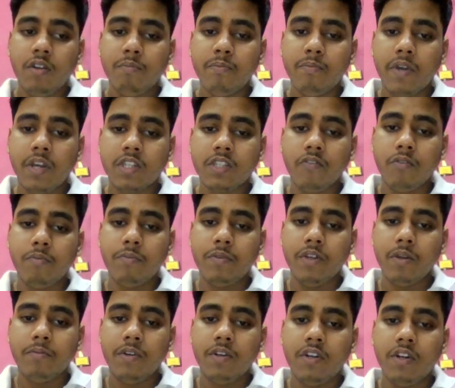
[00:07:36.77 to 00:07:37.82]
Max will be
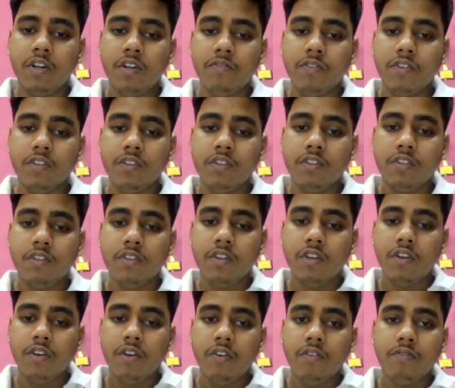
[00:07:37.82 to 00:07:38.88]
updated with
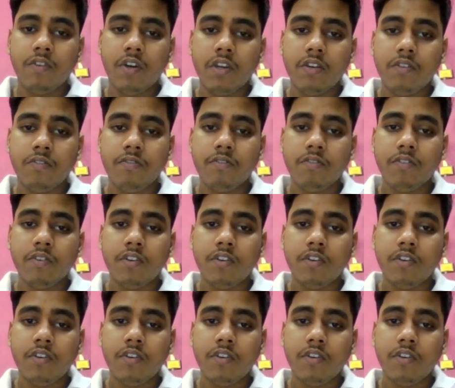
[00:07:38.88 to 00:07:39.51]
5.